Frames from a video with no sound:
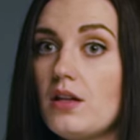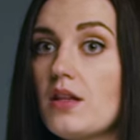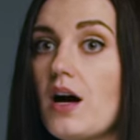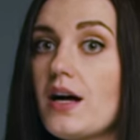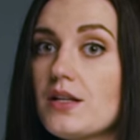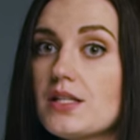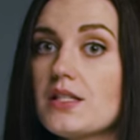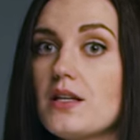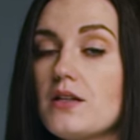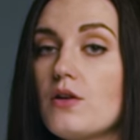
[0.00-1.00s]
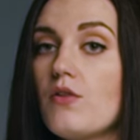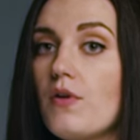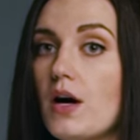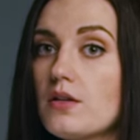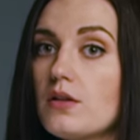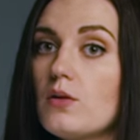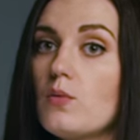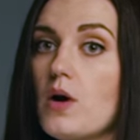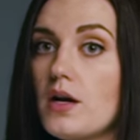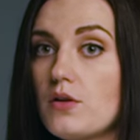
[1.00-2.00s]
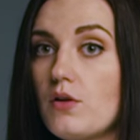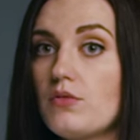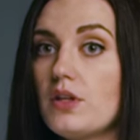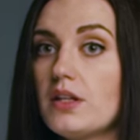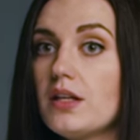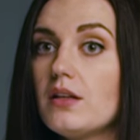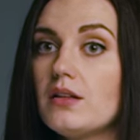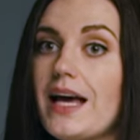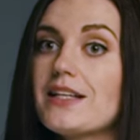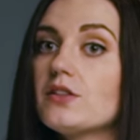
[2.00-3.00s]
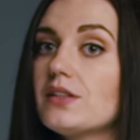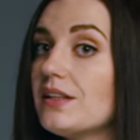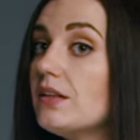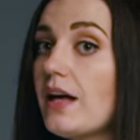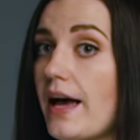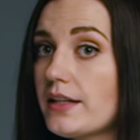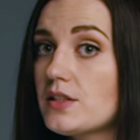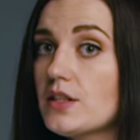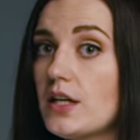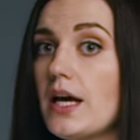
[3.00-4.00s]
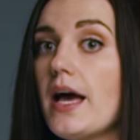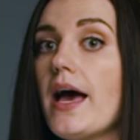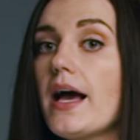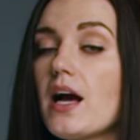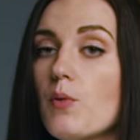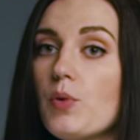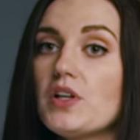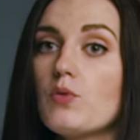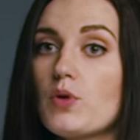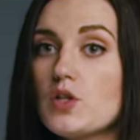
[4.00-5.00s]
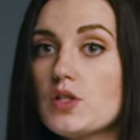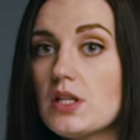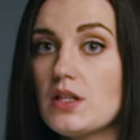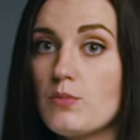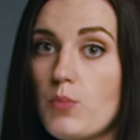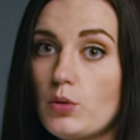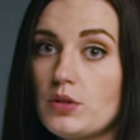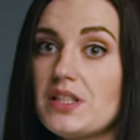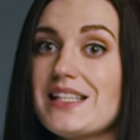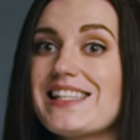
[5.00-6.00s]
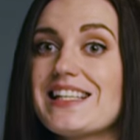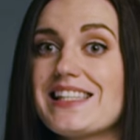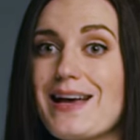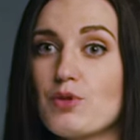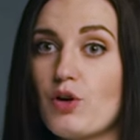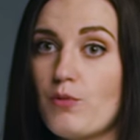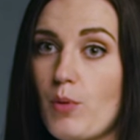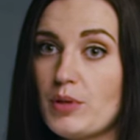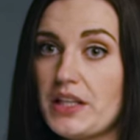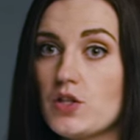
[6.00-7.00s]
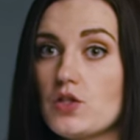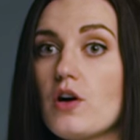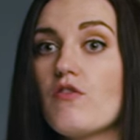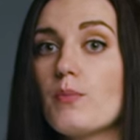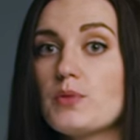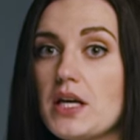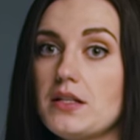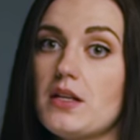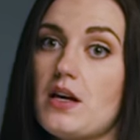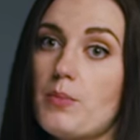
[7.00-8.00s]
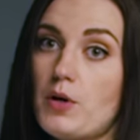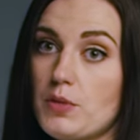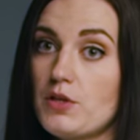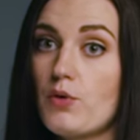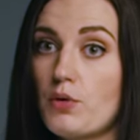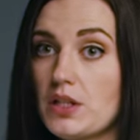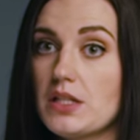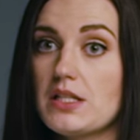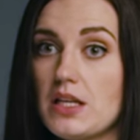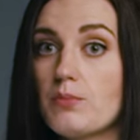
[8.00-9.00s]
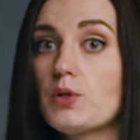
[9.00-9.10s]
in the understanding of Article 1 of the latter legal act, a company registered in Poland is exempt of obligation of obtaining a permit for real estate